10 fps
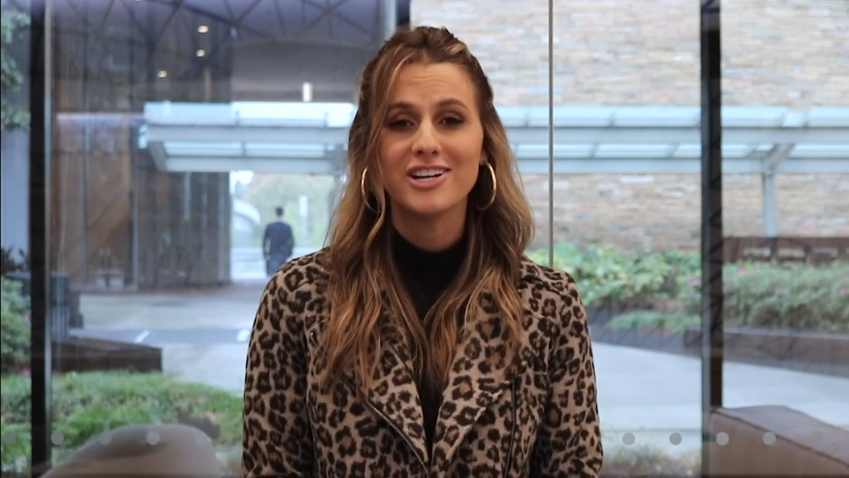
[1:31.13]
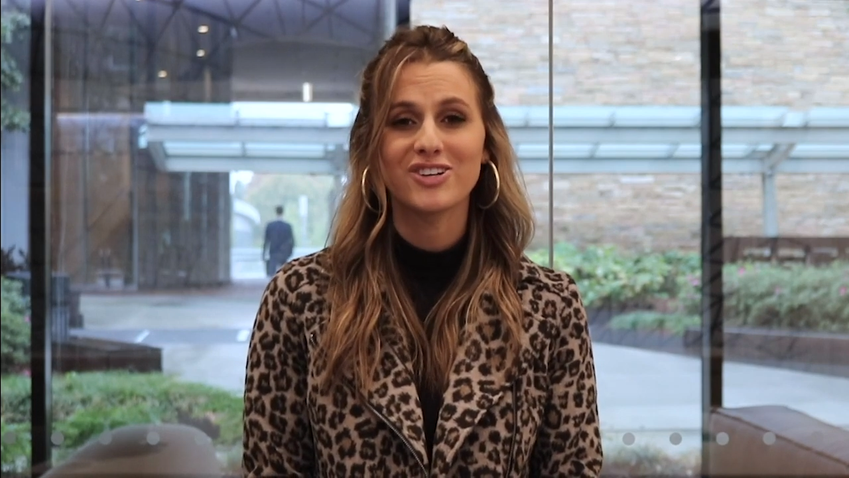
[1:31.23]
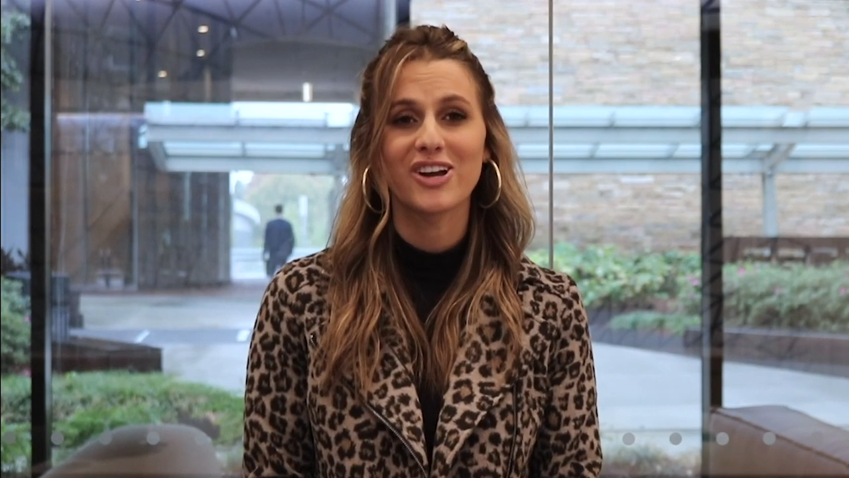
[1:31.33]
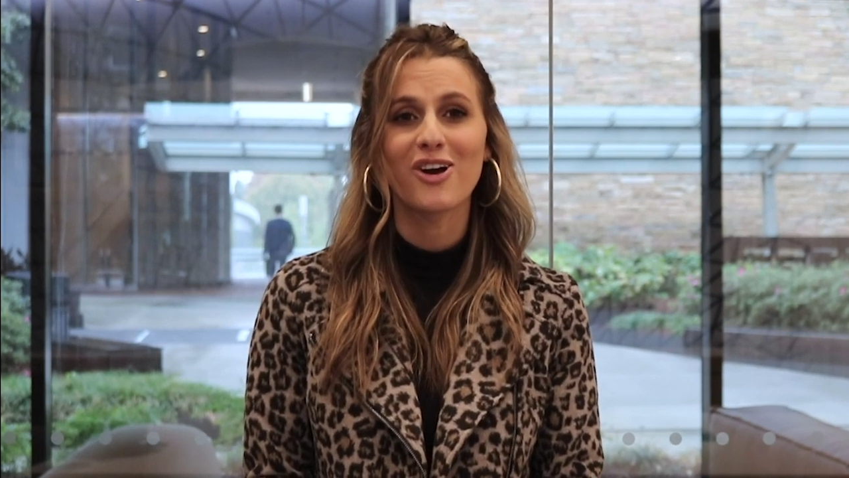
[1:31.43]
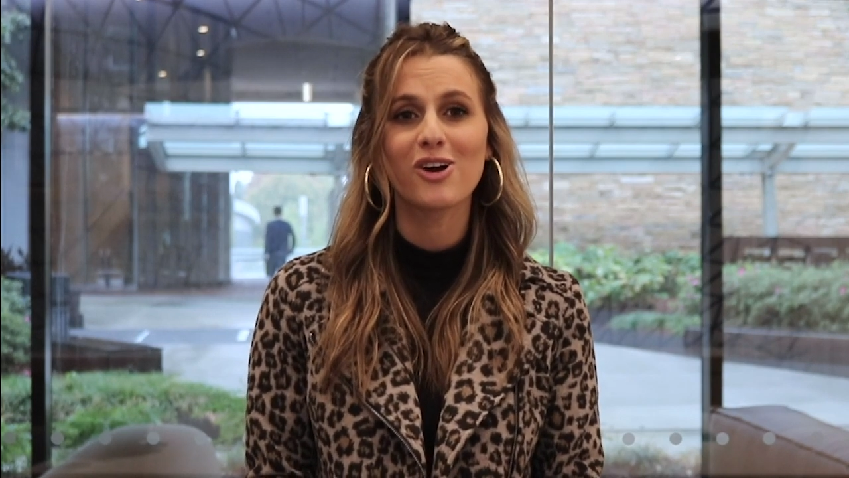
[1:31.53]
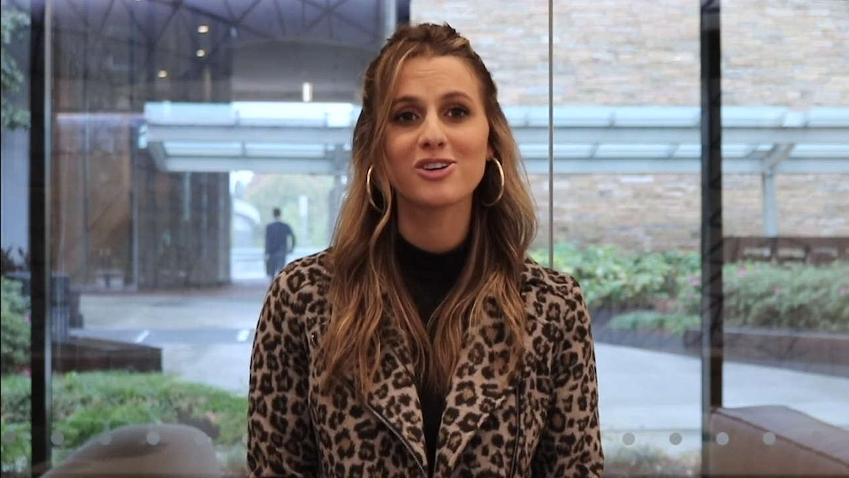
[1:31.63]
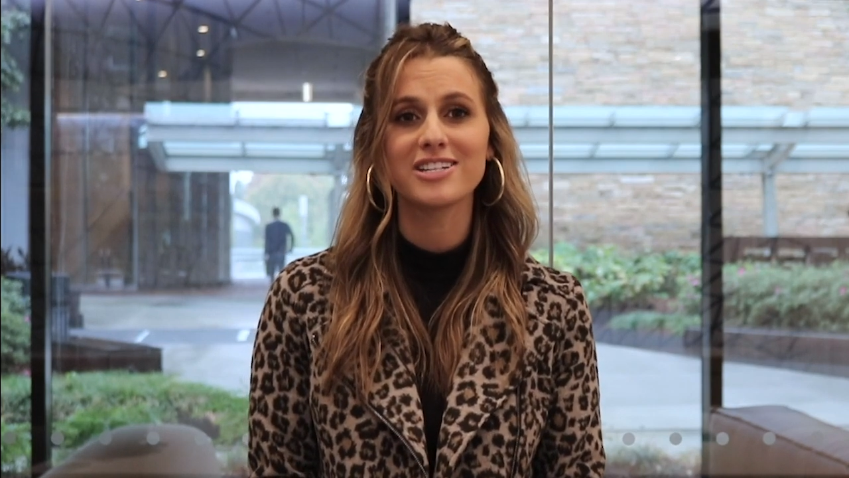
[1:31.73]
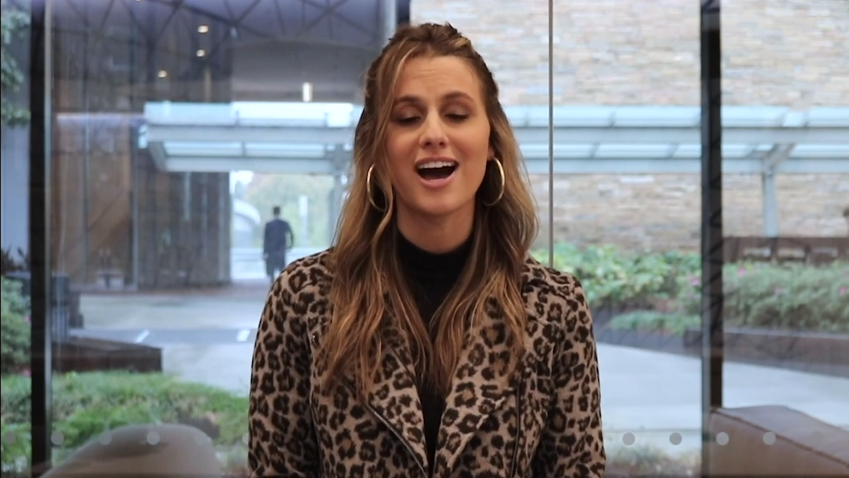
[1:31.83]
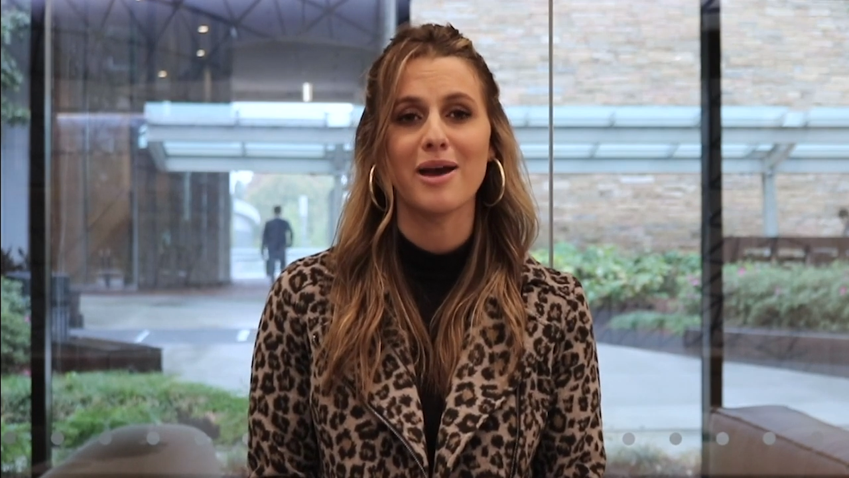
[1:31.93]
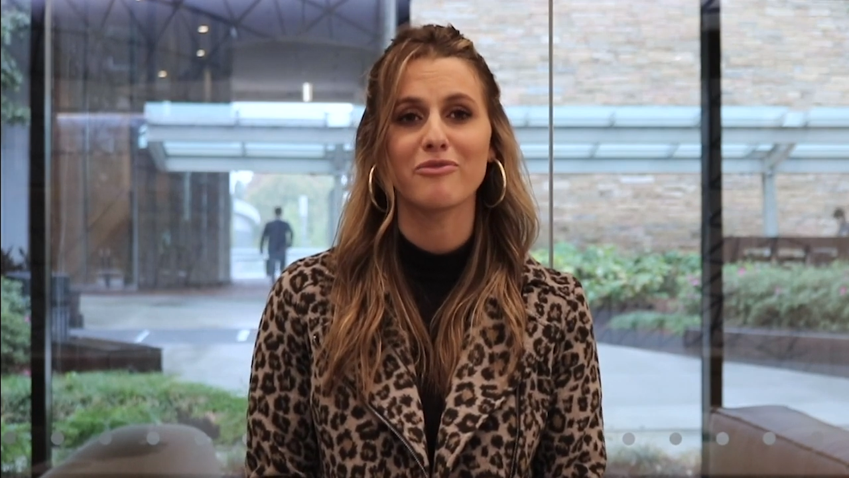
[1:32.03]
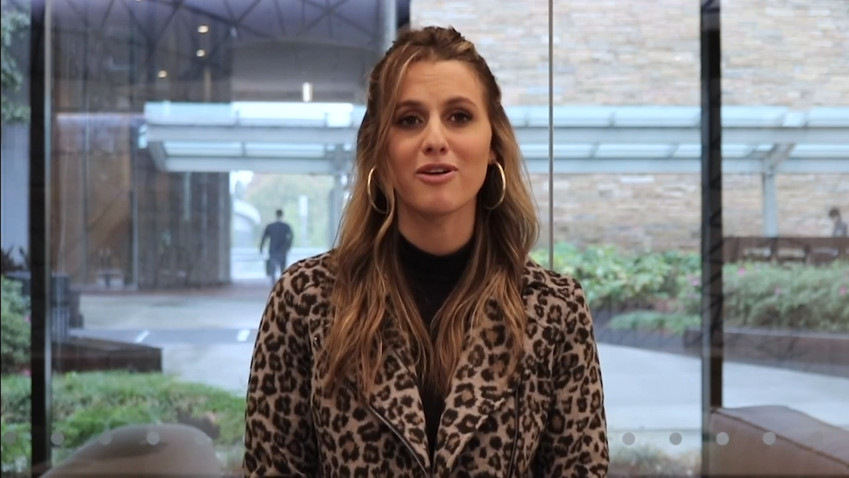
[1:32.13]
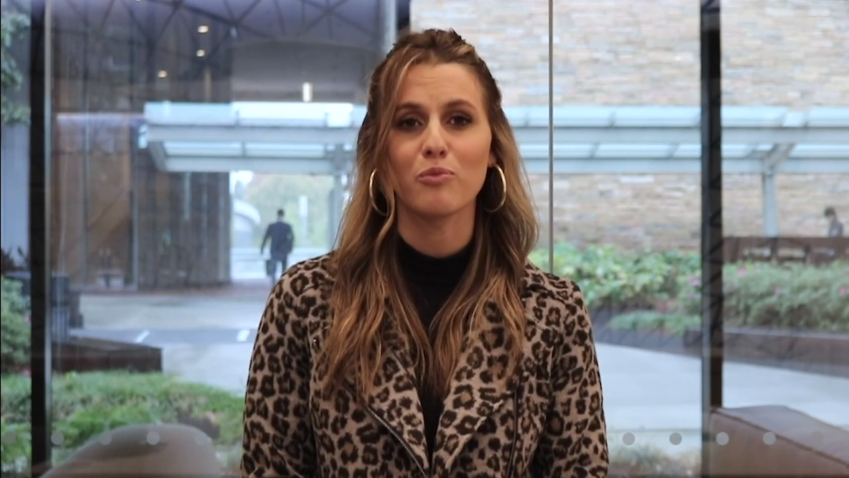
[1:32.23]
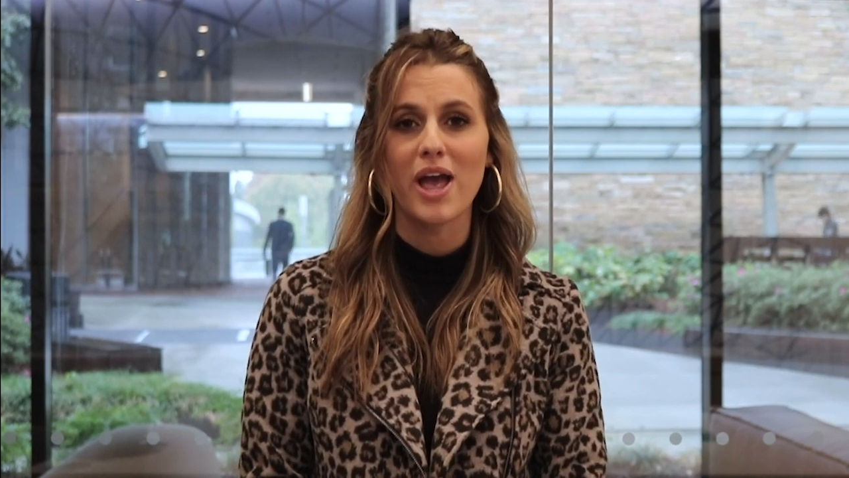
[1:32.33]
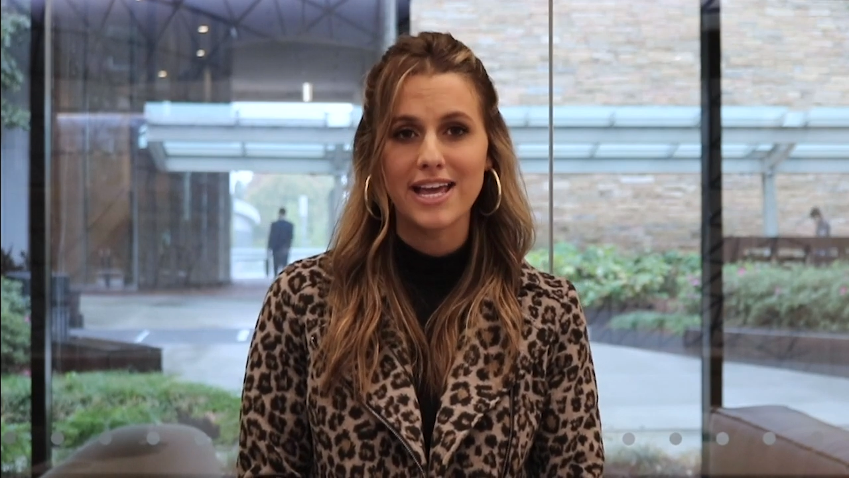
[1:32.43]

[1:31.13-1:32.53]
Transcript: during her time from